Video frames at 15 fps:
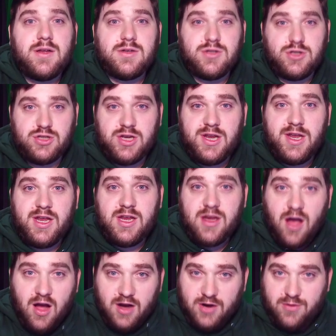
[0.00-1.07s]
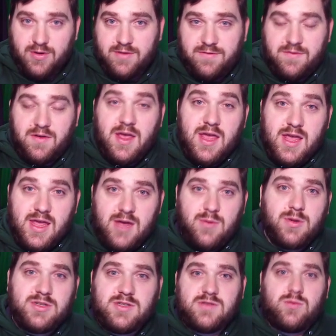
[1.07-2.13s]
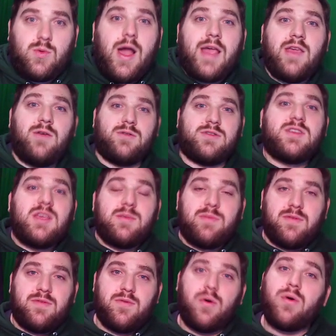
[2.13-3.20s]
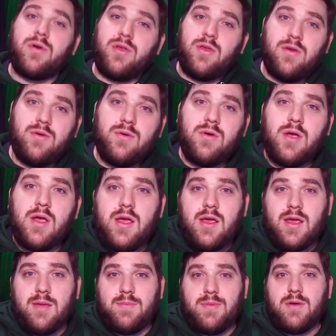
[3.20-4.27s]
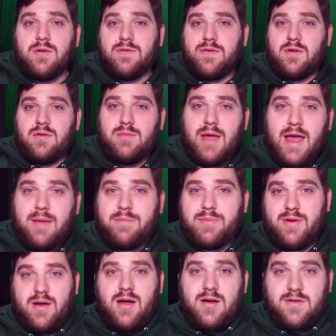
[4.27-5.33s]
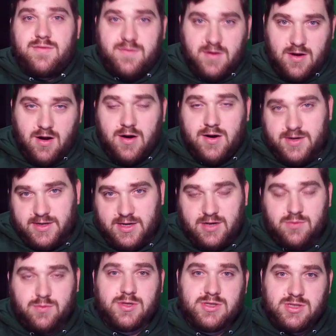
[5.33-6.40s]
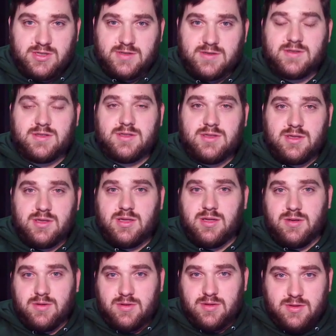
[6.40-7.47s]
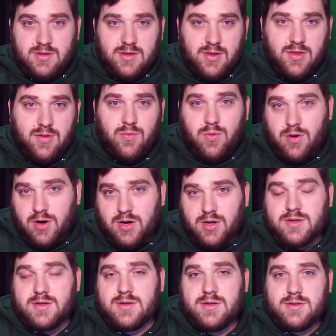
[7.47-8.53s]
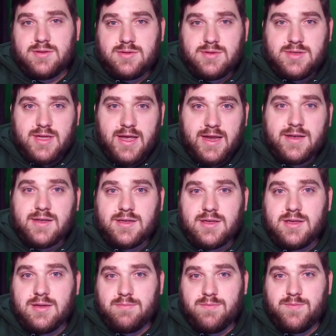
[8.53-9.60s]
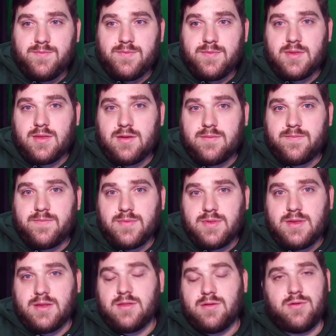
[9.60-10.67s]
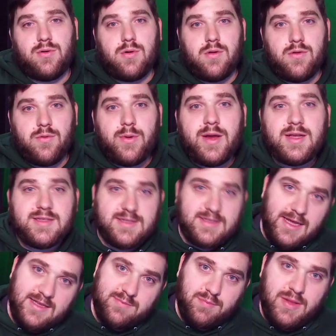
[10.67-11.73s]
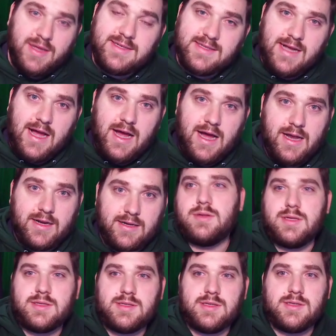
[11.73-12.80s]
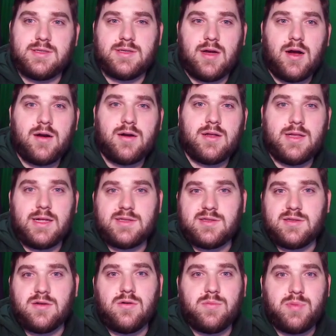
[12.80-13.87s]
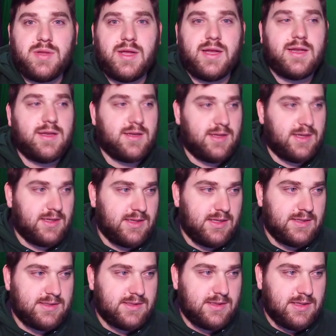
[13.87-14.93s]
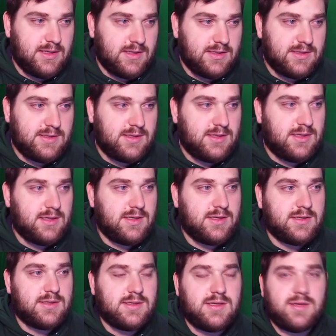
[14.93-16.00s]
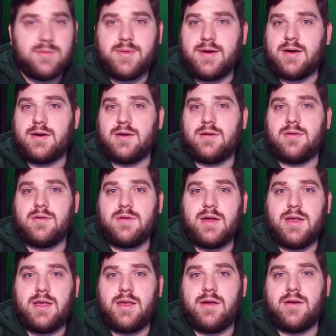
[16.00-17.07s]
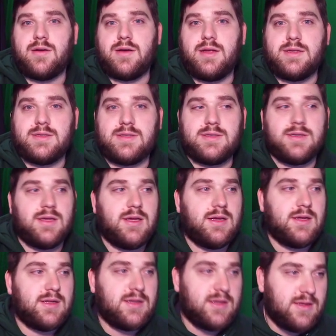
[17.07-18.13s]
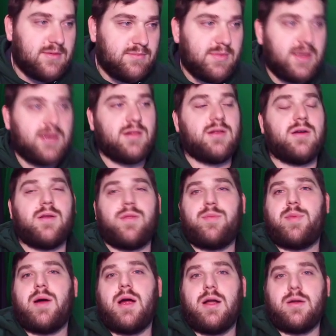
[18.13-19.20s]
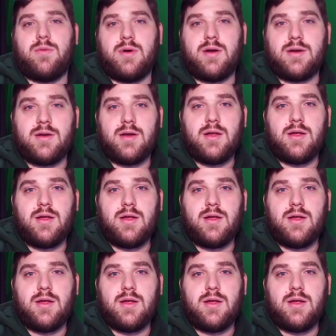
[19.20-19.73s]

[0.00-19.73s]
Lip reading: geography, which is why you see before you a beautiful map of Arda, which is the world that the Lord of the Rings takes place on. This is Arda, that's the whole planet, and this little teeny part right here is the Middle Earth part where,